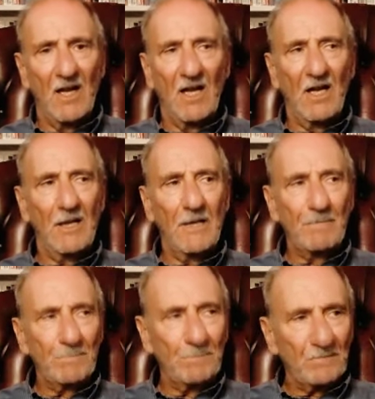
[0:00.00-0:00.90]

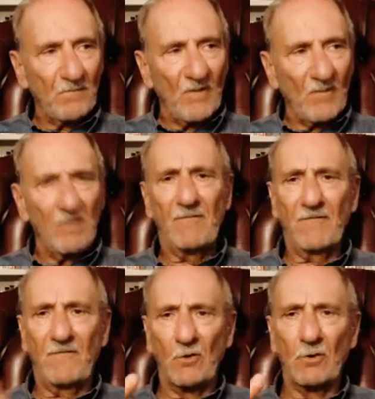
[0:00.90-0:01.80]
But
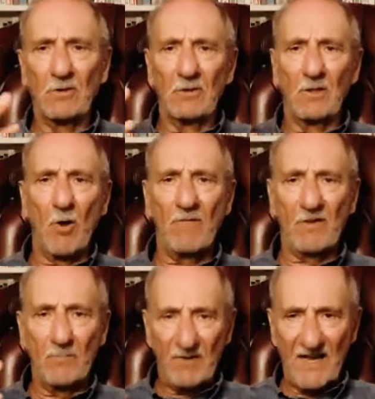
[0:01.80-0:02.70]
full of
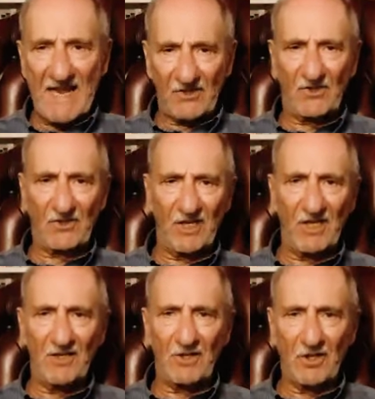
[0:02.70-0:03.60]

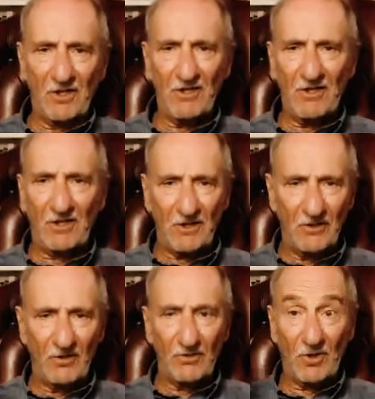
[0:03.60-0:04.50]
complexity and
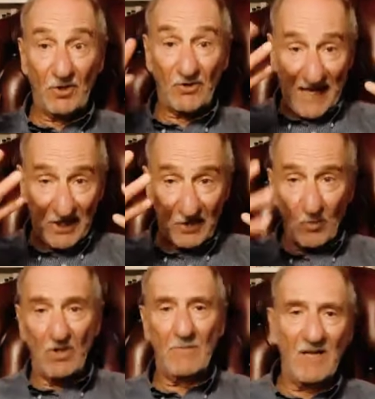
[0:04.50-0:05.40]
curlicues, because that is
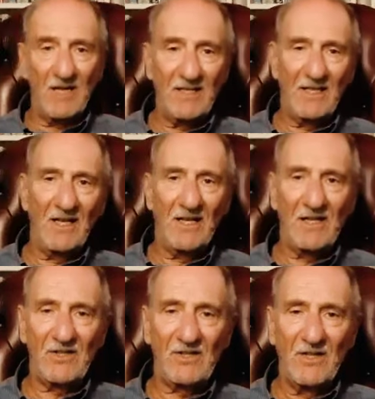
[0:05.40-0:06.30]
what the mind
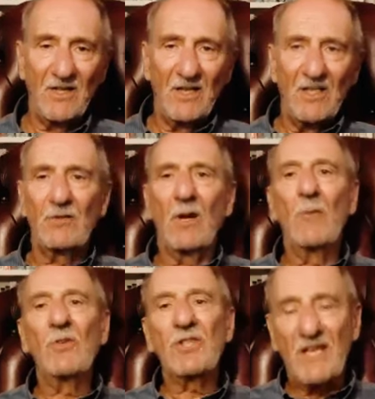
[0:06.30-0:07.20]
likes. So I
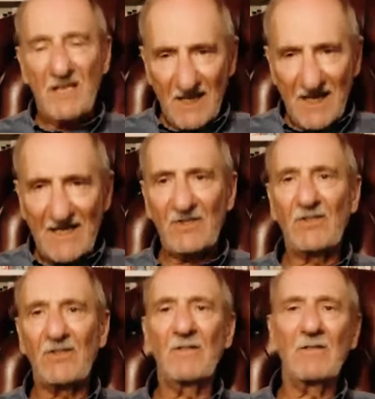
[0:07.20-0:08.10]
would say,
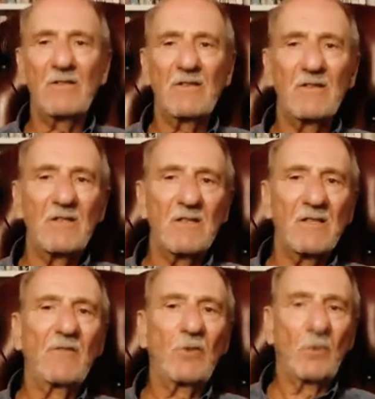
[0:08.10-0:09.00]
yes,
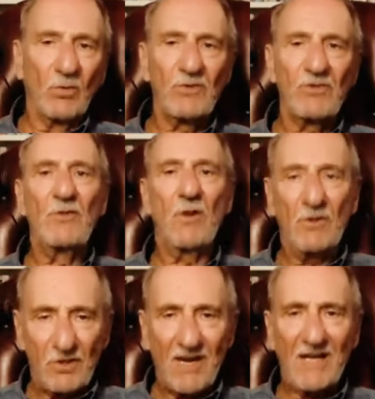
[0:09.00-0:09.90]
of course,
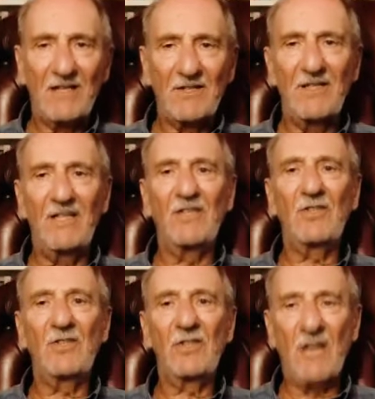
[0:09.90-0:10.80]
non-duality is
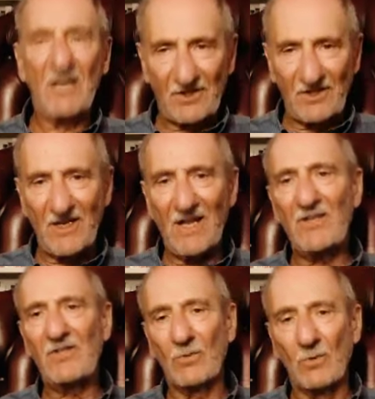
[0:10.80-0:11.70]
just another
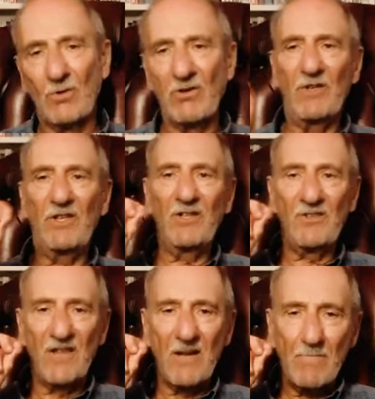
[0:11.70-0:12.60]
story, but
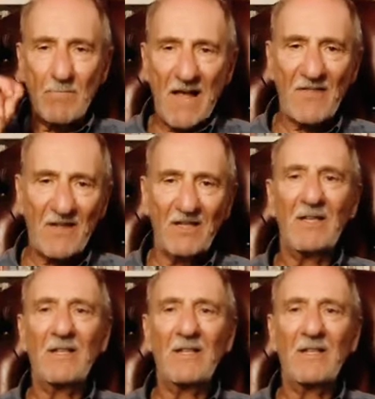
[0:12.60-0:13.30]
it's the mother